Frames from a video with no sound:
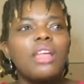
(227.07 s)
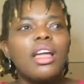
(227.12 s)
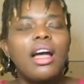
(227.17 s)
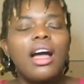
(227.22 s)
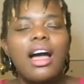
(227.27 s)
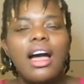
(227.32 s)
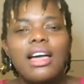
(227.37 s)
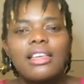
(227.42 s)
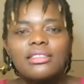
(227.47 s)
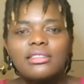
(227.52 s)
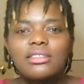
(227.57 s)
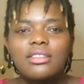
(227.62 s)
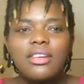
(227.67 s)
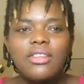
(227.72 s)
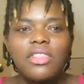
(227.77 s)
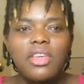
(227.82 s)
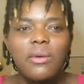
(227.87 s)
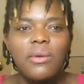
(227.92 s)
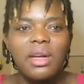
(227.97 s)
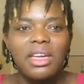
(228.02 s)
And so
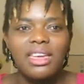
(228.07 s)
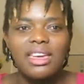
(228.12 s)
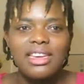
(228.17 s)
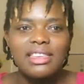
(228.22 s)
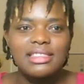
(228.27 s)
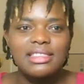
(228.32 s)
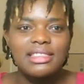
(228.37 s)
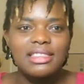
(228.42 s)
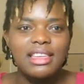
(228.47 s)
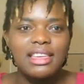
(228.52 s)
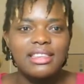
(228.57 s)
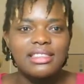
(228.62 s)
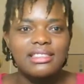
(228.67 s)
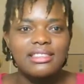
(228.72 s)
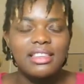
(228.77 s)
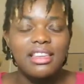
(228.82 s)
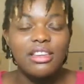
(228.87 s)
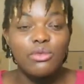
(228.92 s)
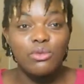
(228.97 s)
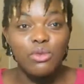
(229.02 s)
there were cases
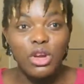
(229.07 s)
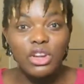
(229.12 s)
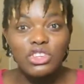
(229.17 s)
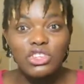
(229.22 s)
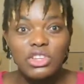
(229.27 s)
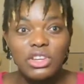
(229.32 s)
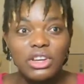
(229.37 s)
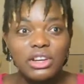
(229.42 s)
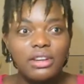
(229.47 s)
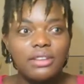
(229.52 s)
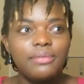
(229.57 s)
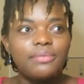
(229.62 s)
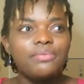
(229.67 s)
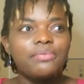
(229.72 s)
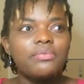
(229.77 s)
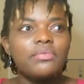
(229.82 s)
in Russia,